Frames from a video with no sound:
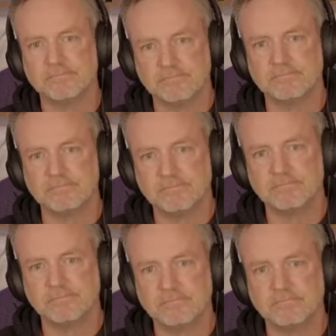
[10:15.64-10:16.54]

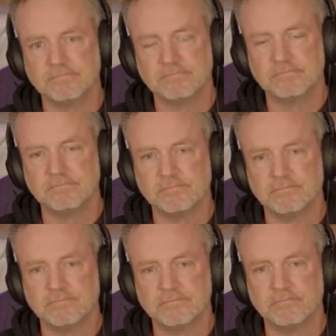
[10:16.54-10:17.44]

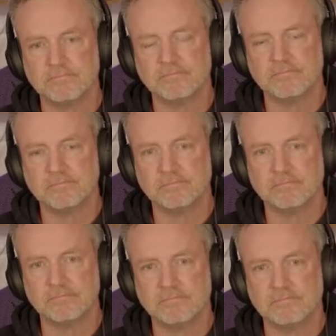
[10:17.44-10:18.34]

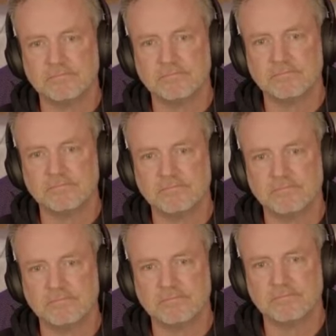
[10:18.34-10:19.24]

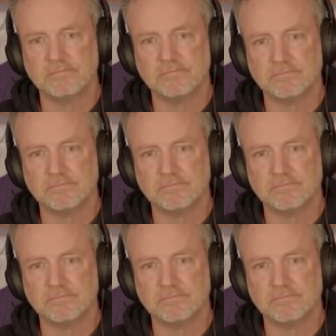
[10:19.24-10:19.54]
This person isn't speaking.